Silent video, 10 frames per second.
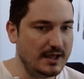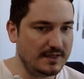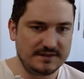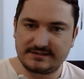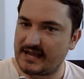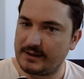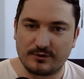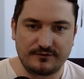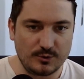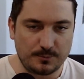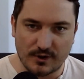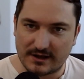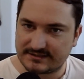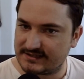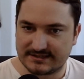The same review
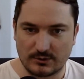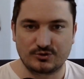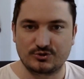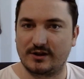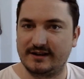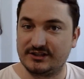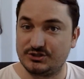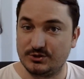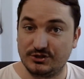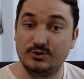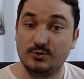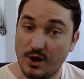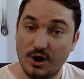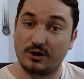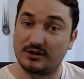process that we're trying to get you to do,
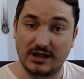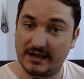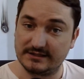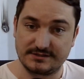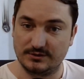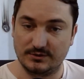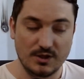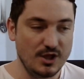our clients do.